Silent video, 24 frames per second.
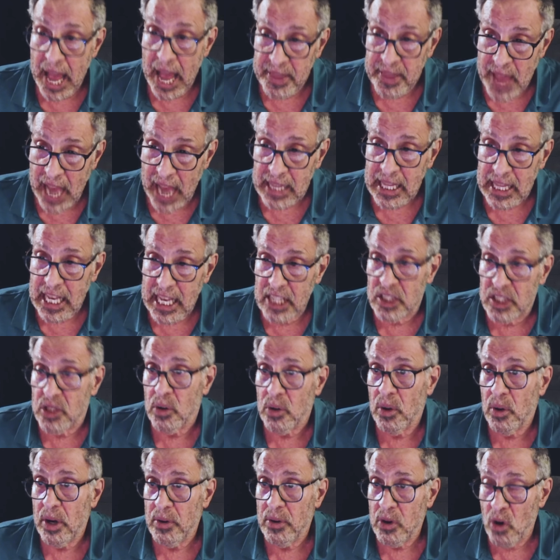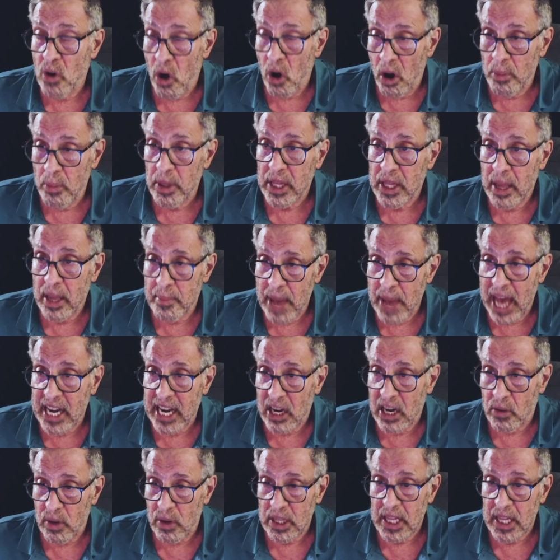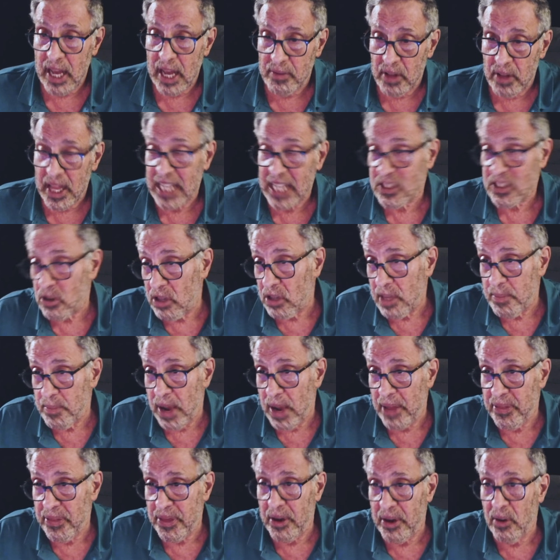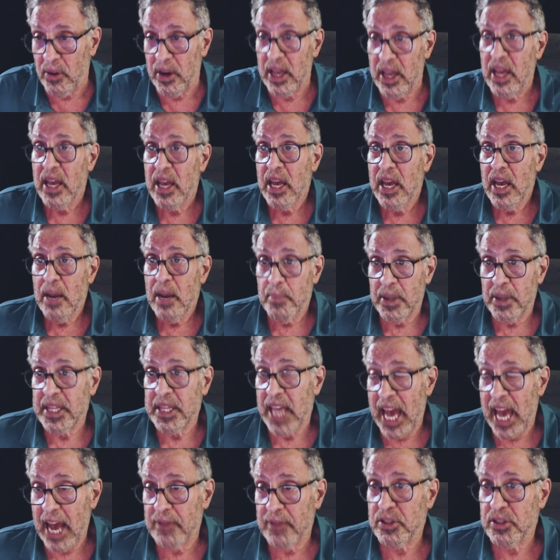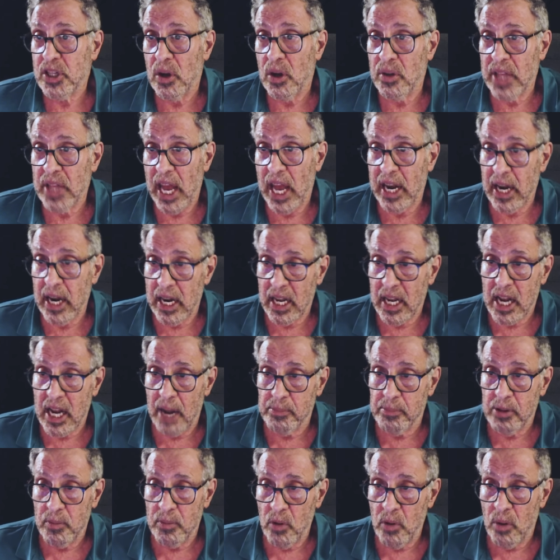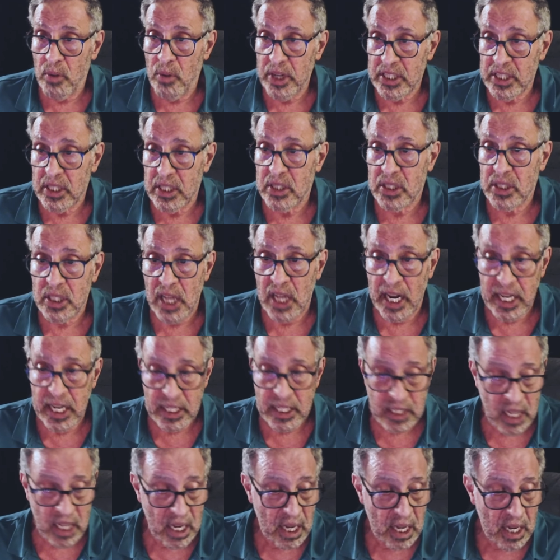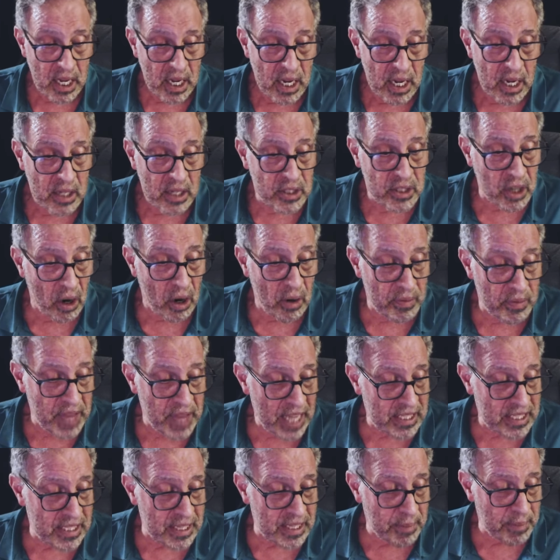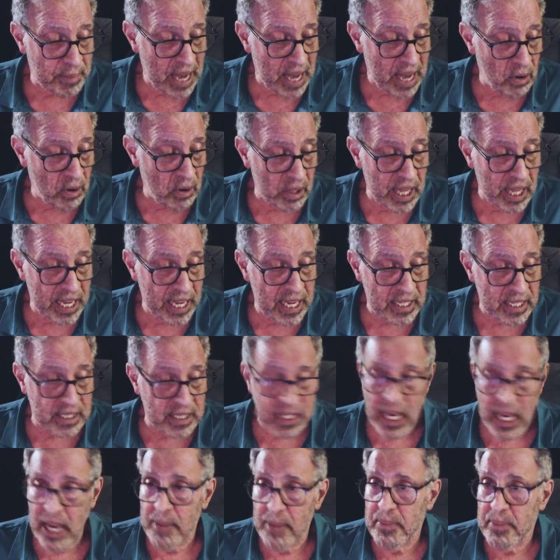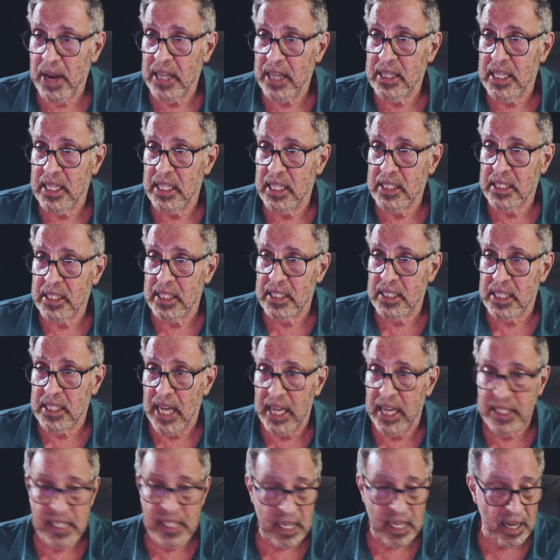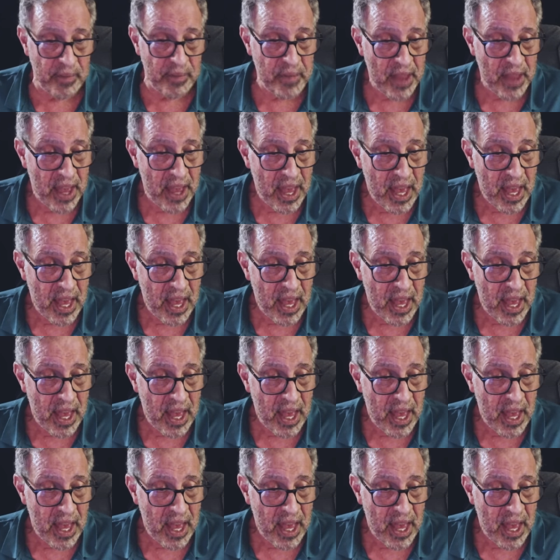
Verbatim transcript: and that leads to a normal hematocrit level. That's only my theory, but they have shown that in a couple of more recent studies. So that's about all I could say about this is that uh,